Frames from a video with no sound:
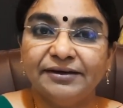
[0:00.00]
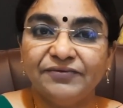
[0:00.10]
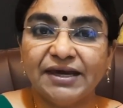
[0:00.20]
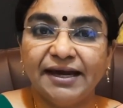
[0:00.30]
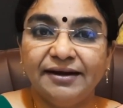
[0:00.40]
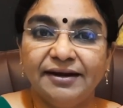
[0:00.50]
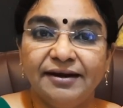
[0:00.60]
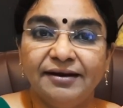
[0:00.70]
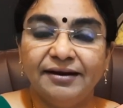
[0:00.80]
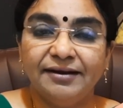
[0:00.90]
we can
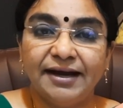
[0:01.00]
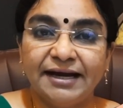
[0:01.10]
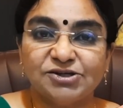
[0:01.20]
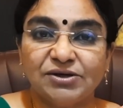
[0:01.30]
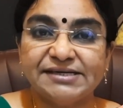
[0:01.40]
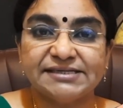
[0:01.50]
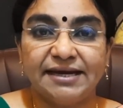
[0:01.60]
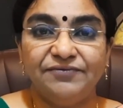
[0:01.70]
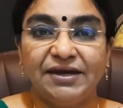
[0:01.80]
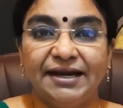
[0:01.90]
actually
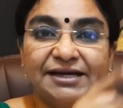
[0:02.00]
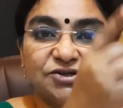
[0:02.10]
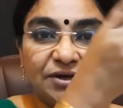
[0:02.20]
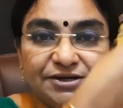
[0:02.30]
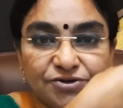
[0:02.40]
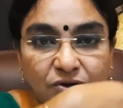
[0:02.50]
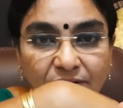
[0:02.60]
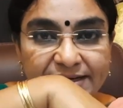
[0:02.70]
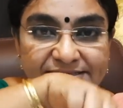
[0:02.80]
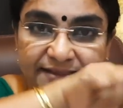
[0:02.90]
say, we can actually
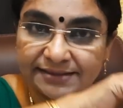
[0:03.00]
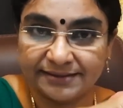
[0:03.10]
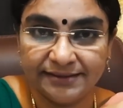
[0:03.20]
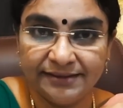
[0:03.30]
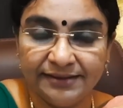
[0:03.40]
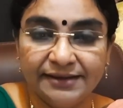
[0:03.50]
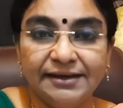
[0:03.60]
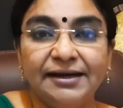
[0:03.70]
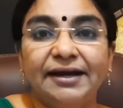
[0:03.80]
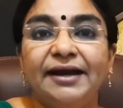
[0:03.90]
draw a circle,
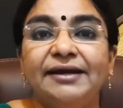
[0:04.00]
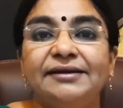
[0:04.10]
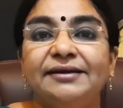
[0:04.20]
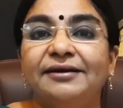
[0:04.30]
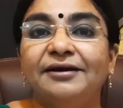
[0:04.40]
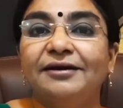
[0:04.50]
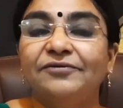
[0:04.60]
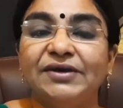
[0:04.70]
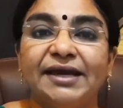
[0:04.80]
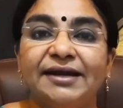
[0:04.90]
and
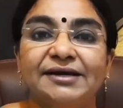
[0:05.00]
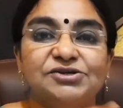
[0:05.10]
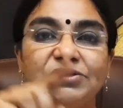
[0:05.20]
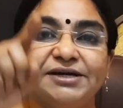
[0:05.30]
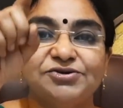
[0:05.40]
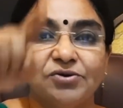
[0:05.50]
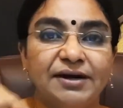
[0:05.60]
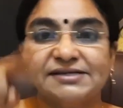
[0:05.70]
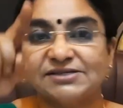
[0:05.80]
we can actually draw a